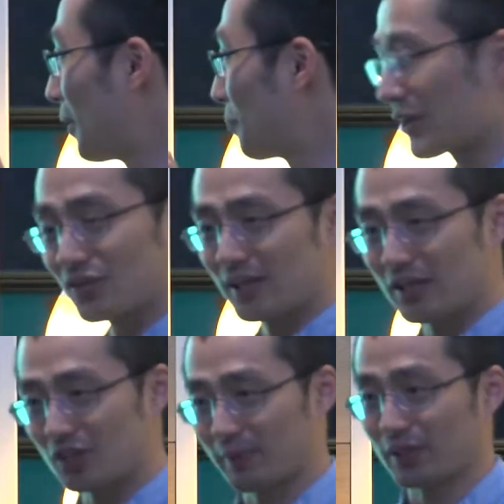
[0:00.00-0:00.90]

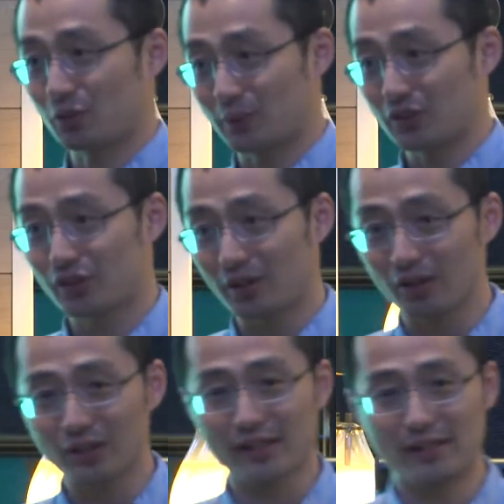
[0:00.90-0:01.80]
presentation because we're still
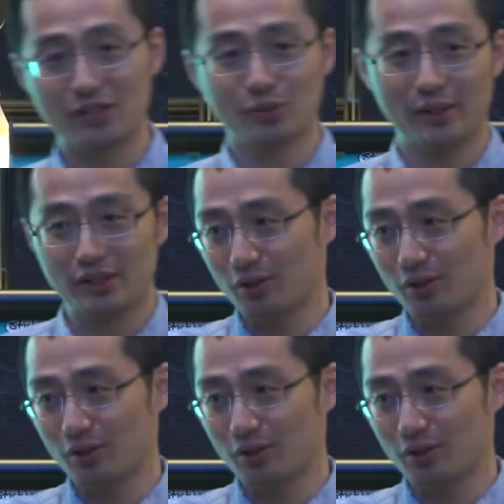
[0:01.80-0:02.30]
looking into it.